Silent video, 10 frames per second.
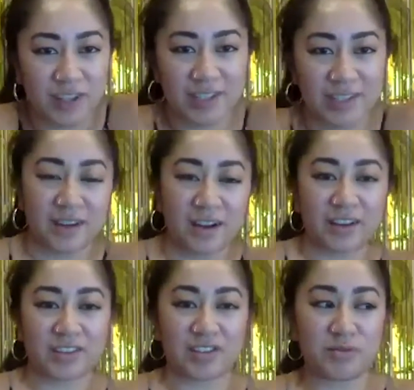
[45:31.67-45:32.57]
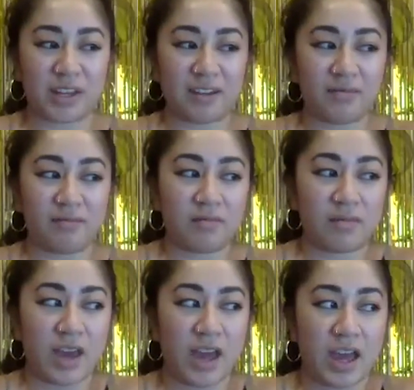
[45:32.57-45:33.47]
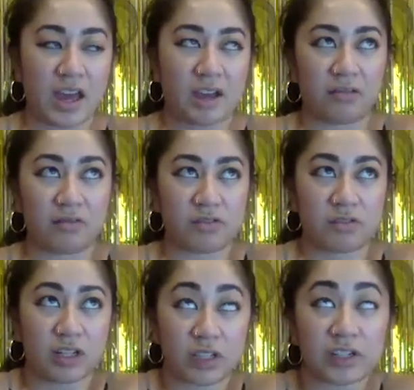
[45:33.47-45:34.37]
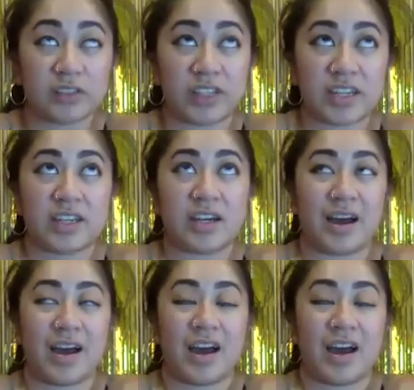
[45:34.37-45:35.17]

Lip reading: just as long as you can clearly